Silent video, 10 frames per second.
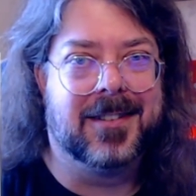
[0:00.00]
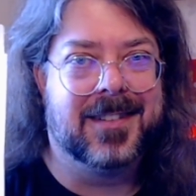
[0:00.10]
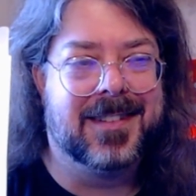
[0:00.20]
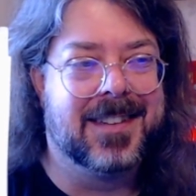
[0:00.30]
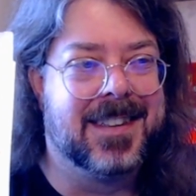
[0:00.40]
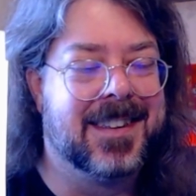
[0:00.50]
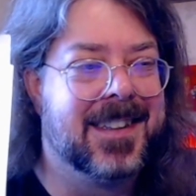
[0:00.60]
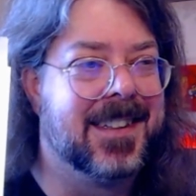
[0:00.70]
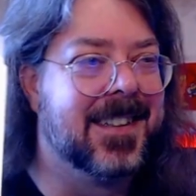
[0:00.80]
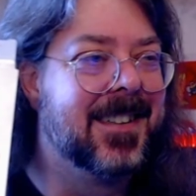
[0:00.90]
than
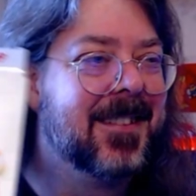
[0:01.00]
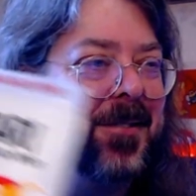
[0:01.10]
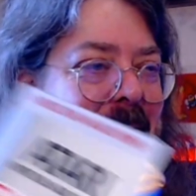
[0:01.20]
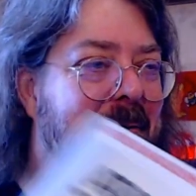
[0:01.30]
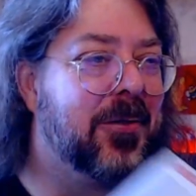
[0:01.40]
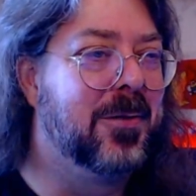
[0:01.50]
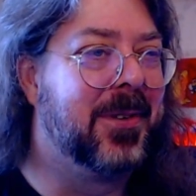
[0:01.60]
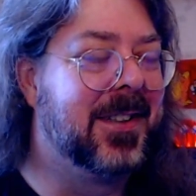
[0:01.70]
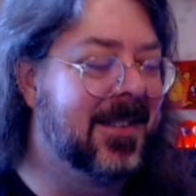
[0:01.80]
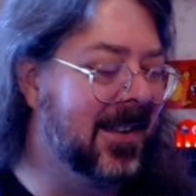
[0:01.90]
the 2 to 4
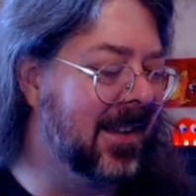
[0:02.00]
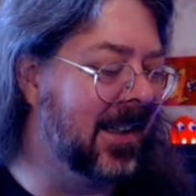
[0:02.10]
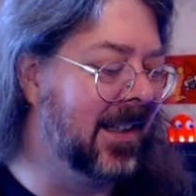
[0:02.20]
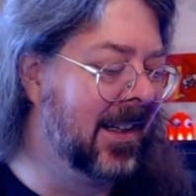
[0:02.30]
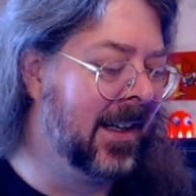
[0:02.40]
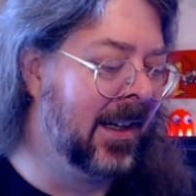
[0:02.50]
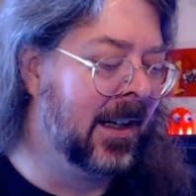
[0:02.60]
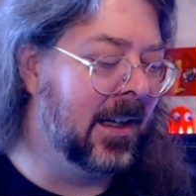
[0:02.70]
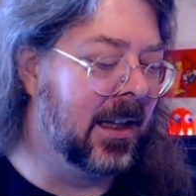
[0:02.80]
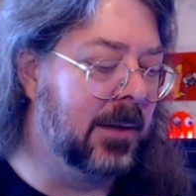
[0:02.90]
months that they
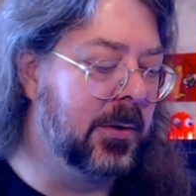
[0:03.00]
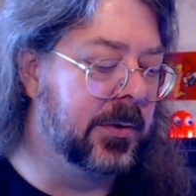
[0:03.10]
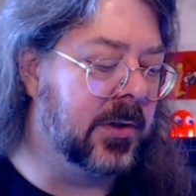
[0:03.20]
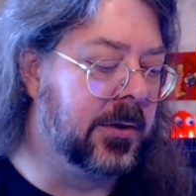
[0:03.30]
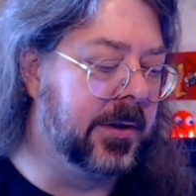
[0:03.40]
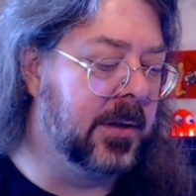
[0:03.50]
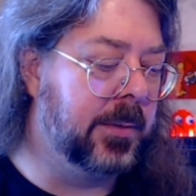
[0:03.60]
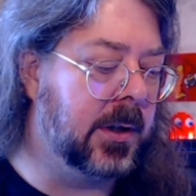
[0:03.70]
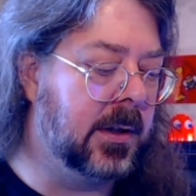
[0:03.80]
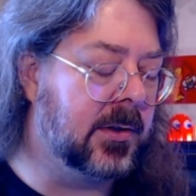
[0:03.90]
claimed it was going to
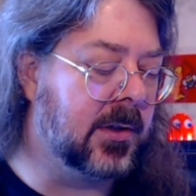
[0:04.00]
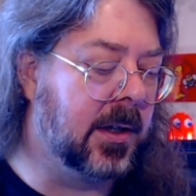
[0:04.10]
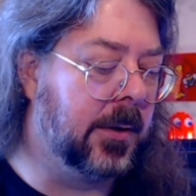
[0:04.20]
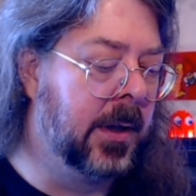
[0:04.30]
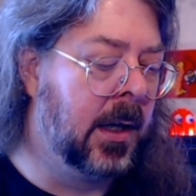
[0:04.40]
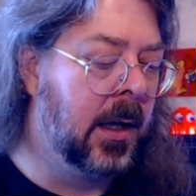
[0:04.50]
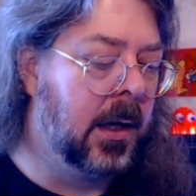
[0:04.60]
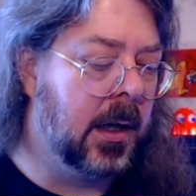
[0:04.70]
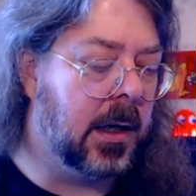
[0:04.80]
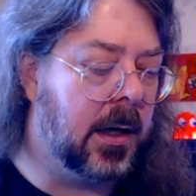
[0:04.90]
be. So
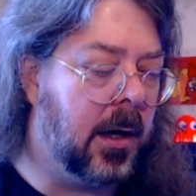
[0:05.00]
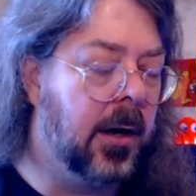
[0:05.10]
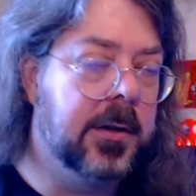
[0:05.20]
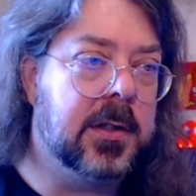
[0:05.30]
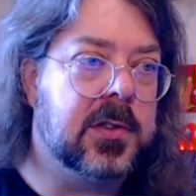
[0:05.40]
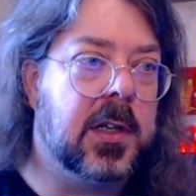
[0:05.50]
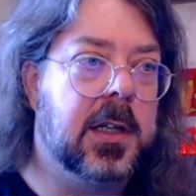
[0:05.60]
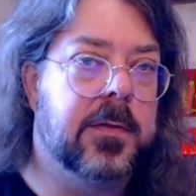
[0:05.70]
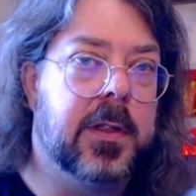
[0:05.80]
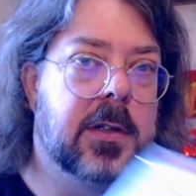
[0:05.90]
hard to say
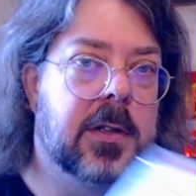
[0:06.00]
if this was